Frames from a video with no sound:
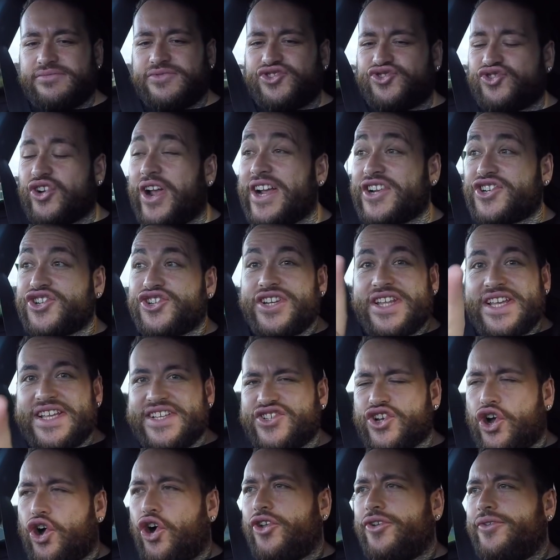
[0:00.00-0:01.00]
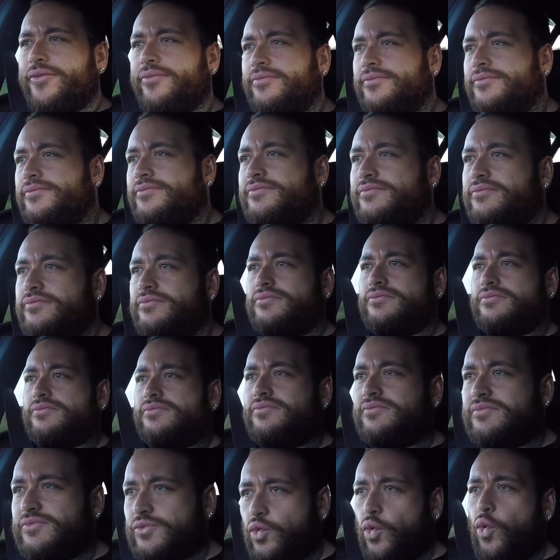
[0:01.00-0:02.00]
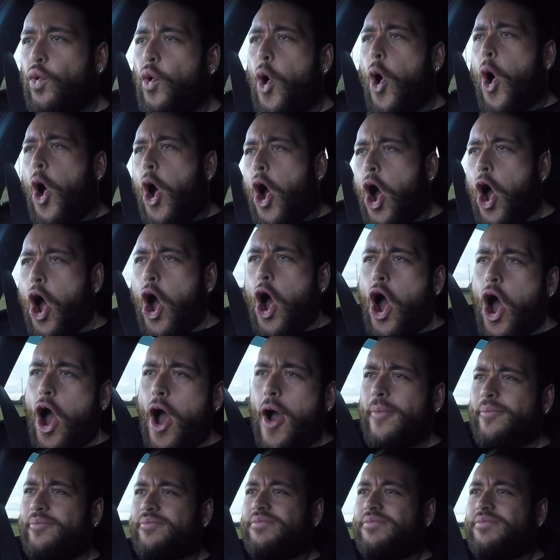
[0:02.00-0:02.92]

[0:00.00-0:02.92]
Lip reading: traction is on. Whoa!